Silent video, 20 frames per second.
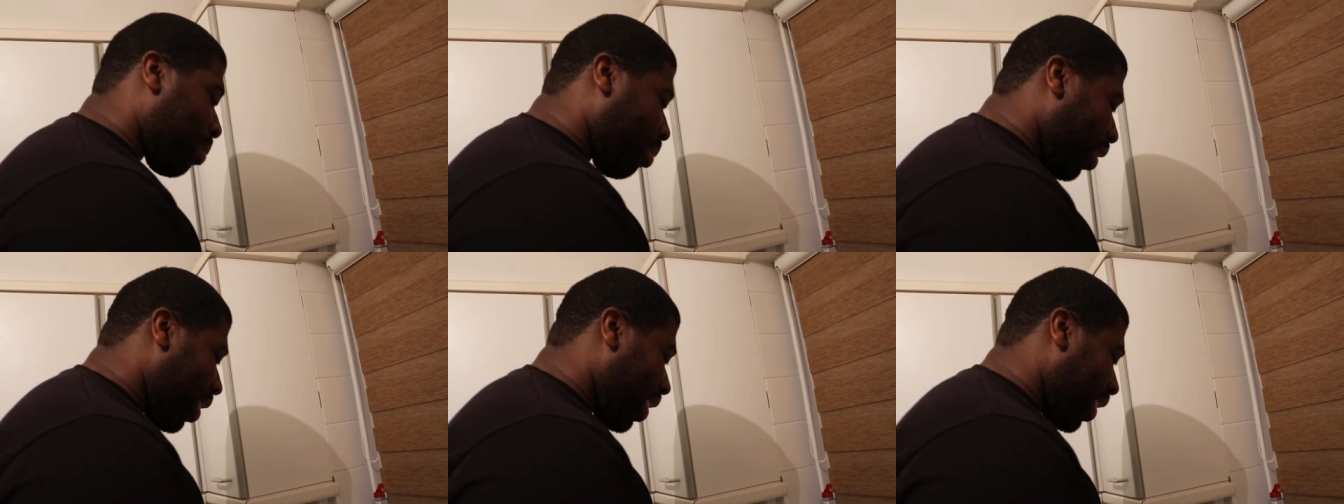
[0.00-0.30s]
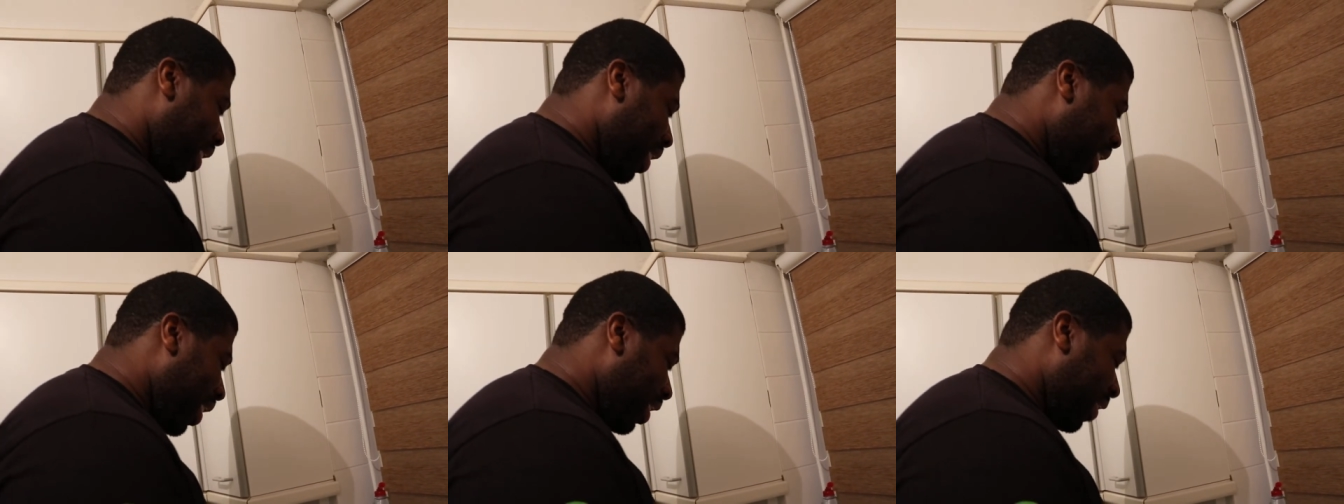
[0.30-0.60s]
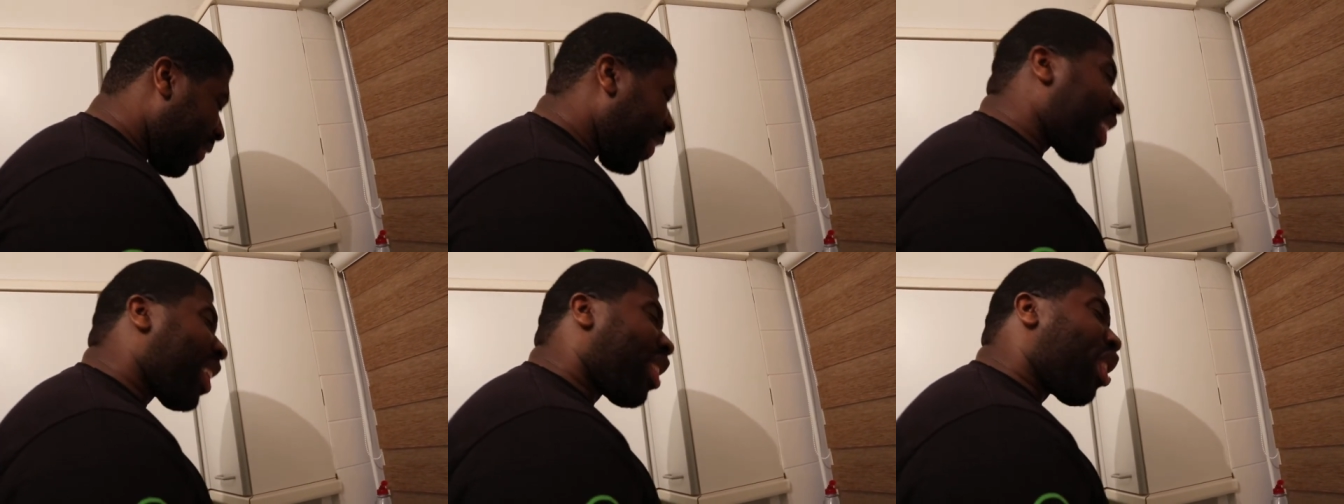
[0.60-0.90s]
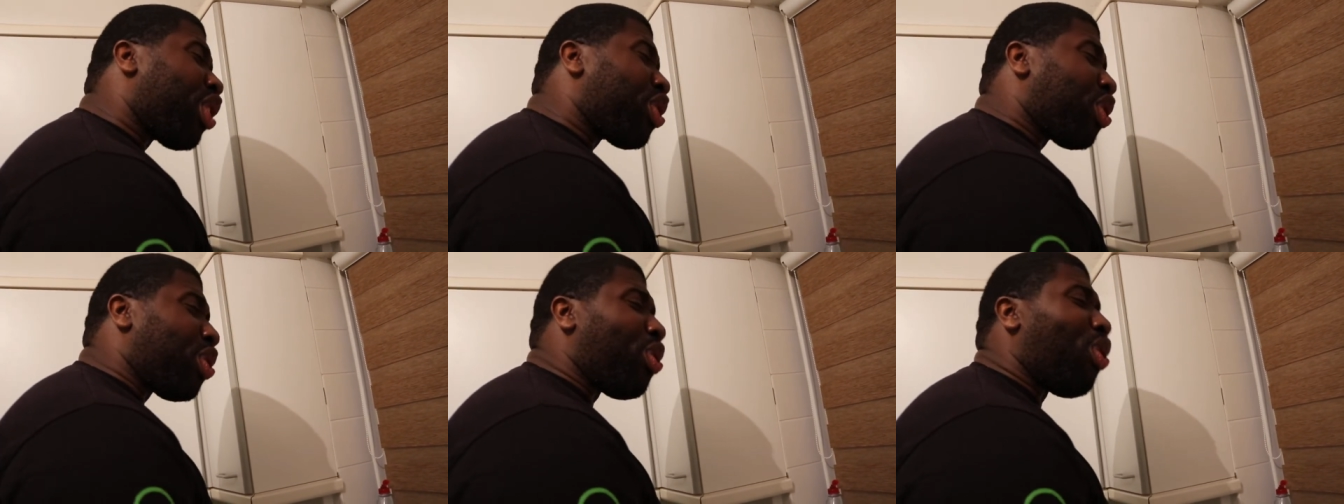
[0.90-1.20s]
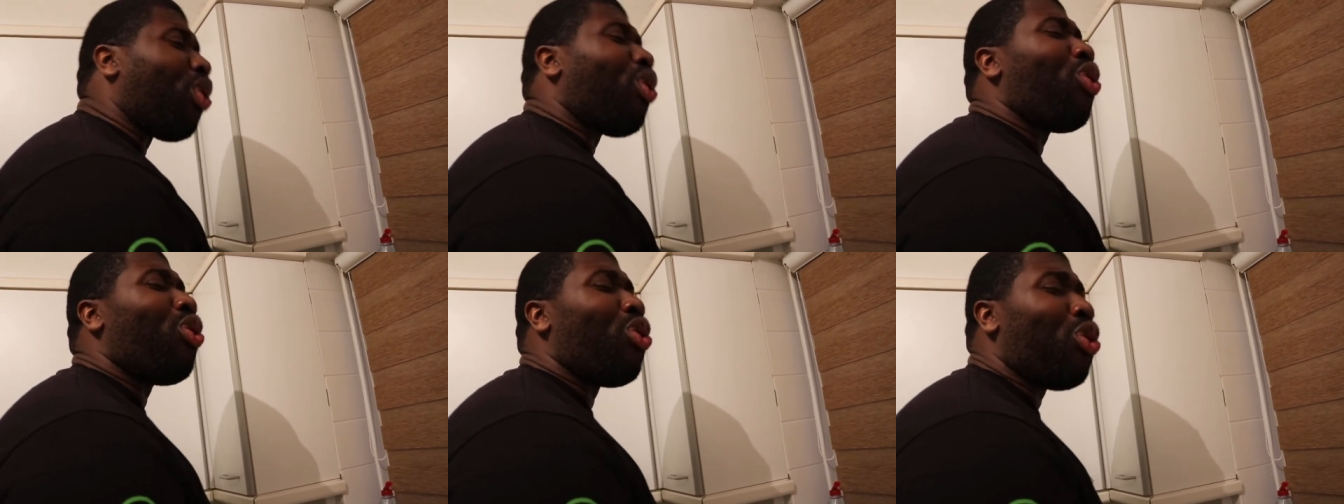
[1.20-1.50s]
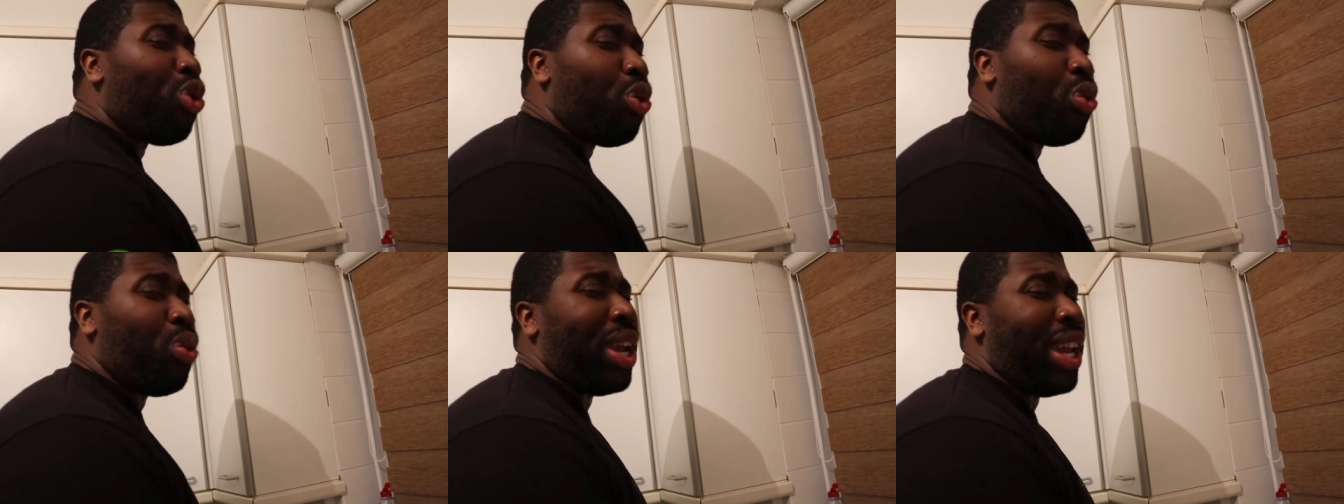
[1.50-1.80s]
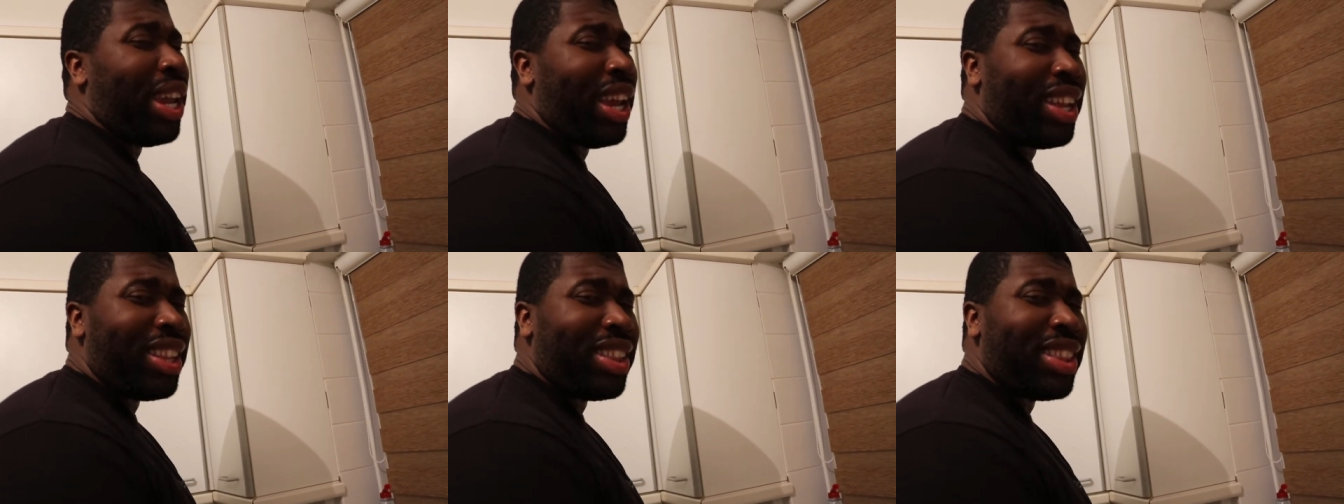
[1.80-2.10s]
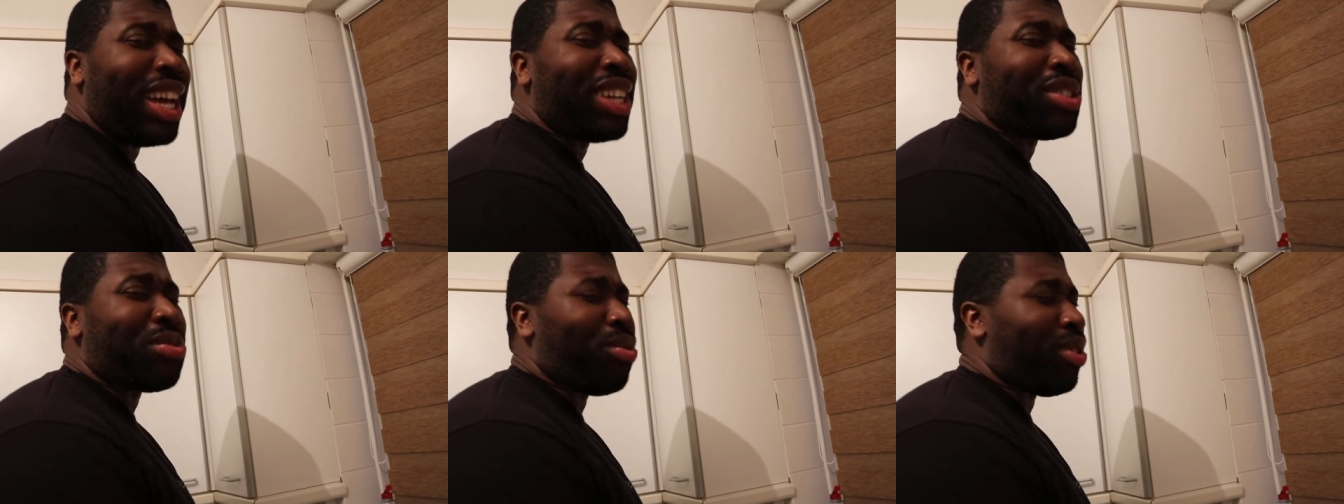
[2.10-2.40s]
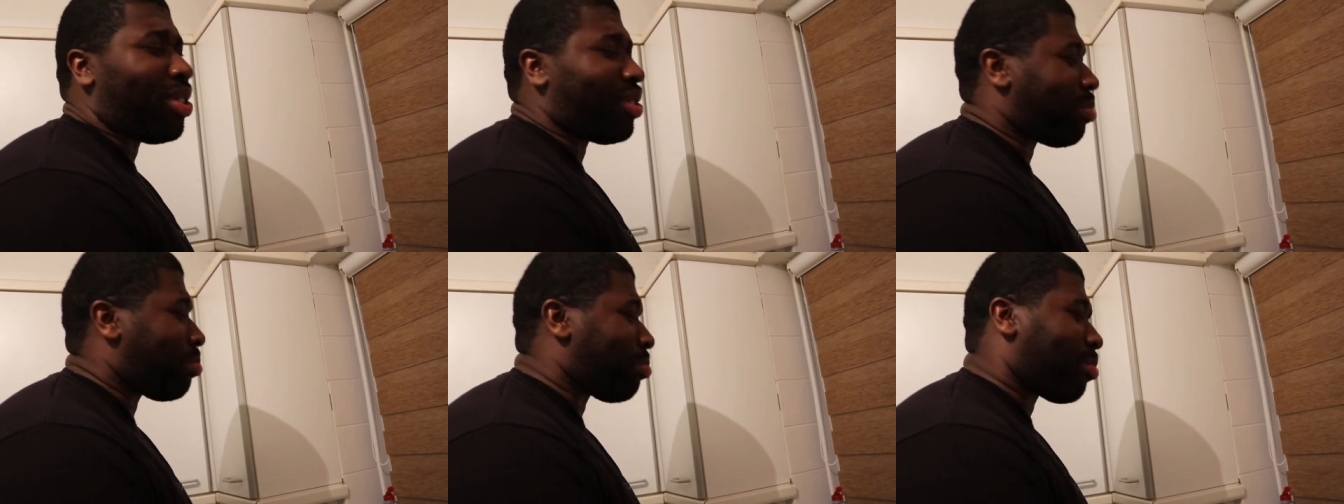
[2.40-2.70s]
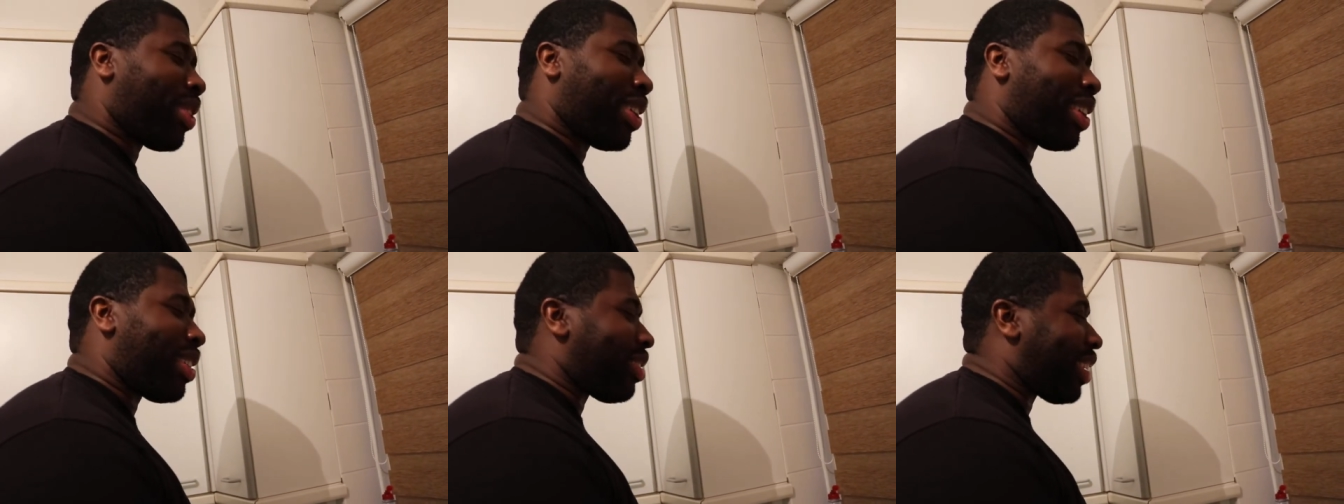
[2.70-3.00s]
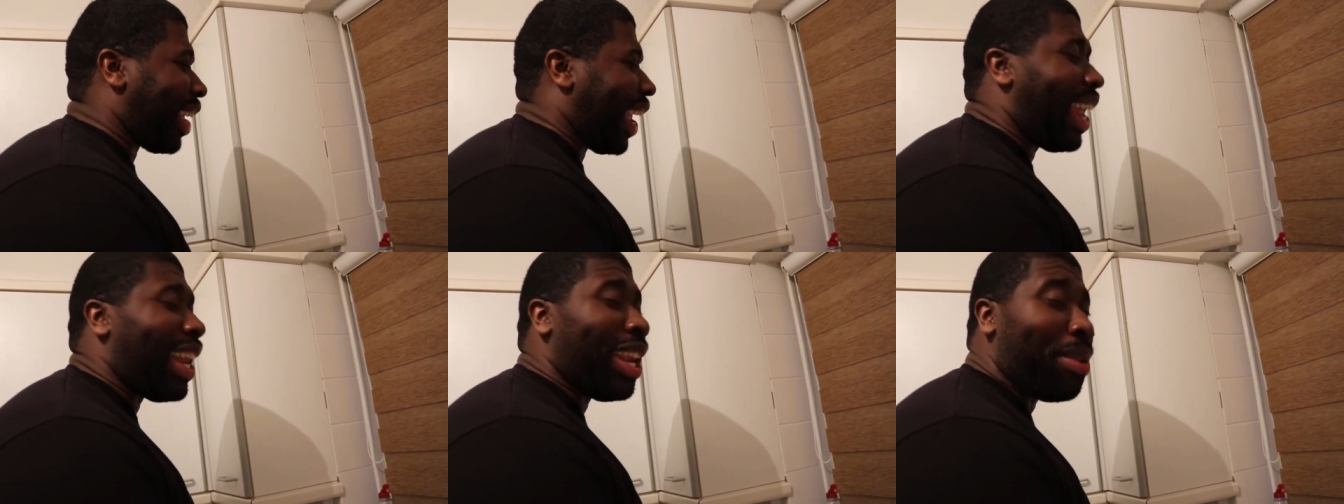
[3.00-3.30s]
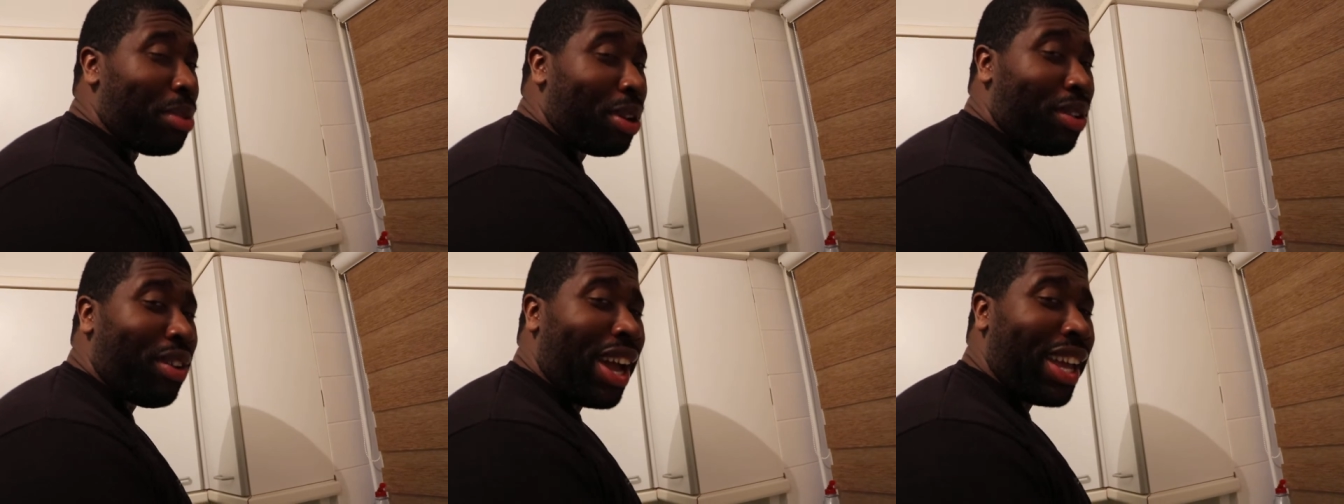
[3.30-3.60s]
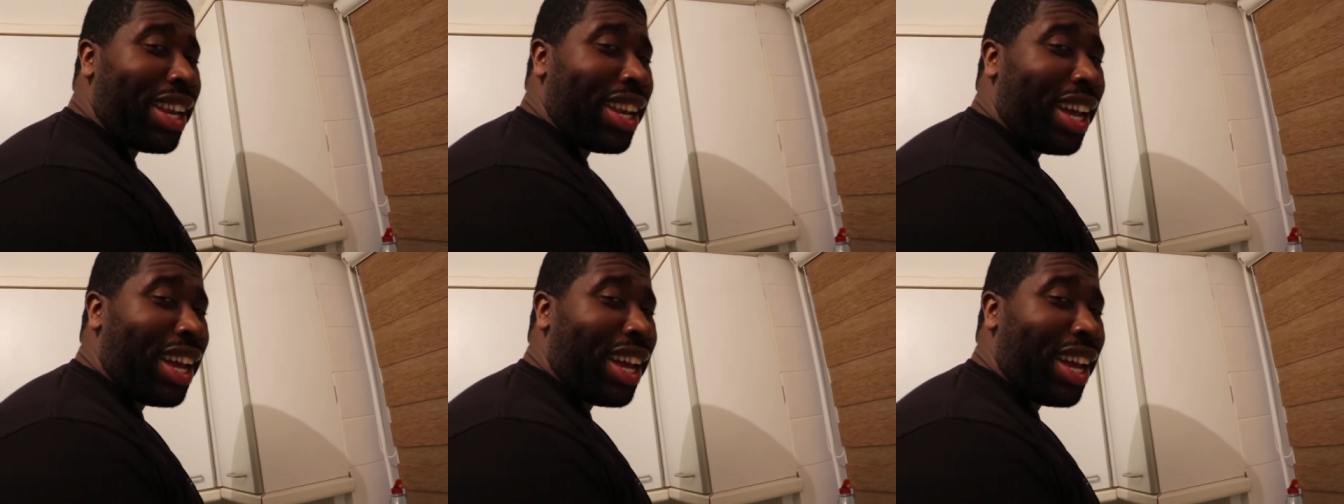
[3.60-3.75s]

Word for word: but the fact I've got to do it all week, that's what's killing me right